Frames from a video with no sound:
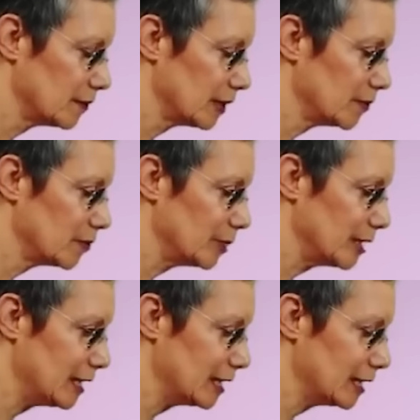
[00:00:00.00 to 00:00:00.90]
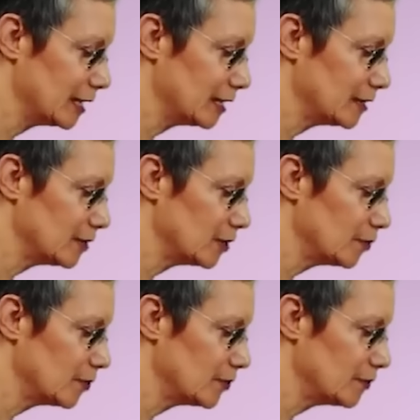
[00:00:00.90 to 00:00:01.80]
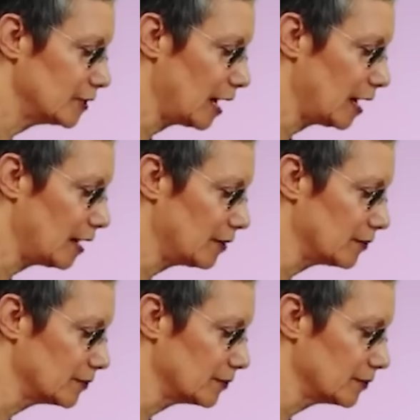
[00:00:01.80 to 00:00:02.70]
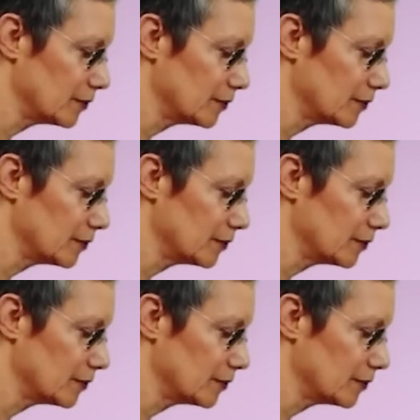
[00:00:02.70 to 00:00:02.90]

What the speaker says: we will begin to move down